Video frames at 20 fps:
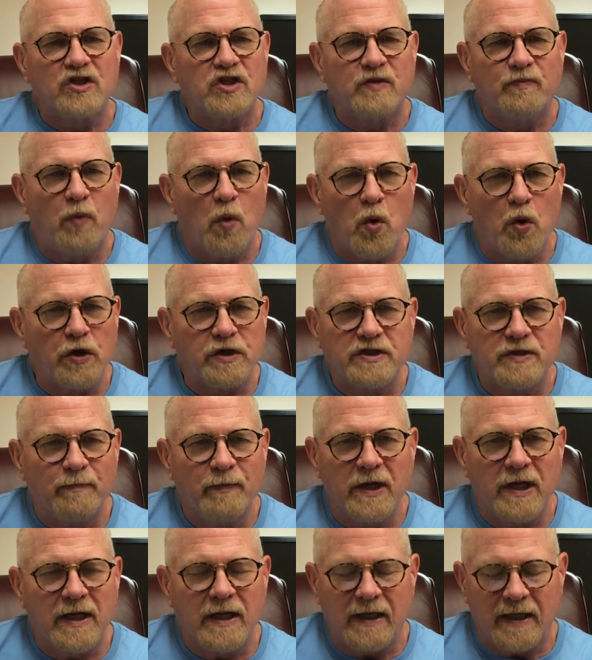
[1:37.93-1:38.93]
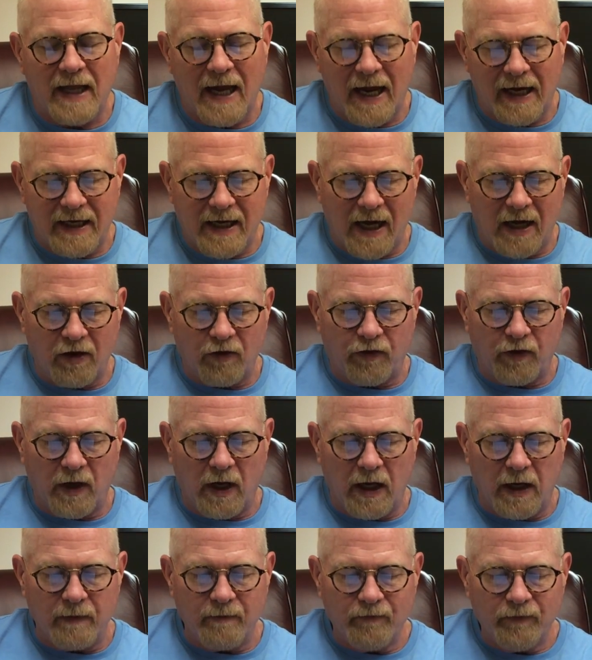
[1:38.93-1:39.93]
sportsman, that kind of
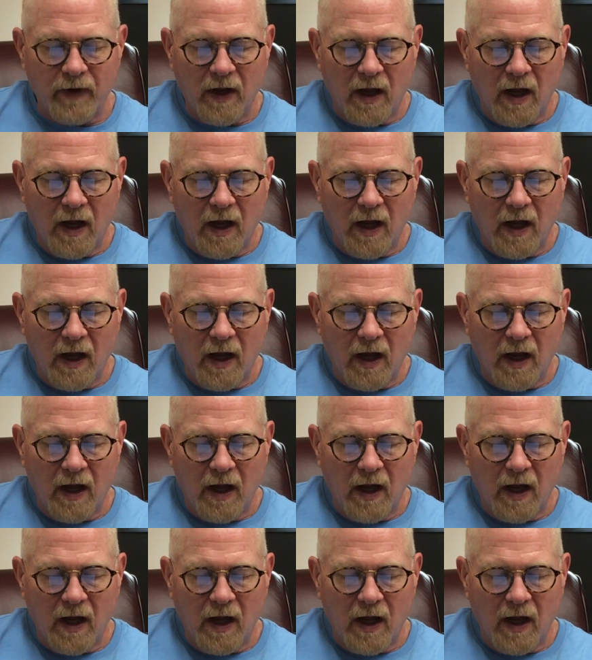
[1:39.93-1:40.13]
thing.